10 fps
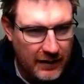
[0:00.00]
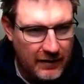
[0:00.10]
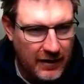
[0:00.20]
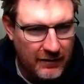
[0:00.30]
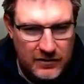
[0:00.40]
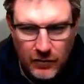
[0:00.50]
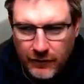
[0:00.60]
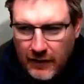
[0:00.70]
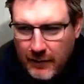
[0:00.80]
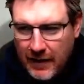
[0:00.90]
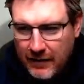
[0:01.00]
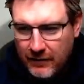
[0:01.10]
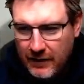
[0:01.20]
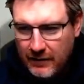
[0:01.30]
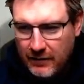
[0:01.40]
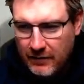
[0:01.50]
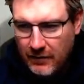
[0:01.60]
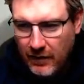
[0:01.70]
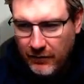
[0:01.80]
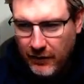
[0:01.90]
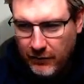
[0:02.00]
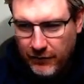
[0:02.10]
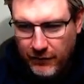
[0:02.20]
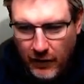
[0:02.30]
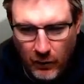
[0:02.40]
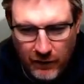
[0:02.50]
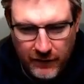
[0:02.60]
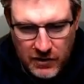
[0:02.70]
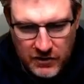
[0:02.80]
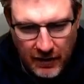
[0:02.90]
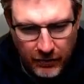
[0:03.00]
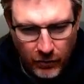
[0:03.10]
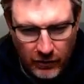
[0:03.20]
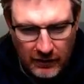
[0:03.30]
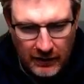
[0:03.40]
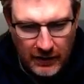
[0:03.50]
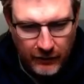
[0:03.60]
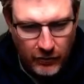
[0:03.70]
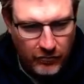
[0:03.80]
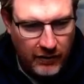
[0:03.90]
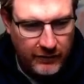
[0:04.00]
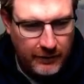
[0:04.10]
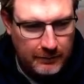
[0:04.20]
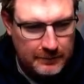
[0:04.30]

No, he's too far back, isn't he? I won't finish that thought. Clearly, I've gone crazy.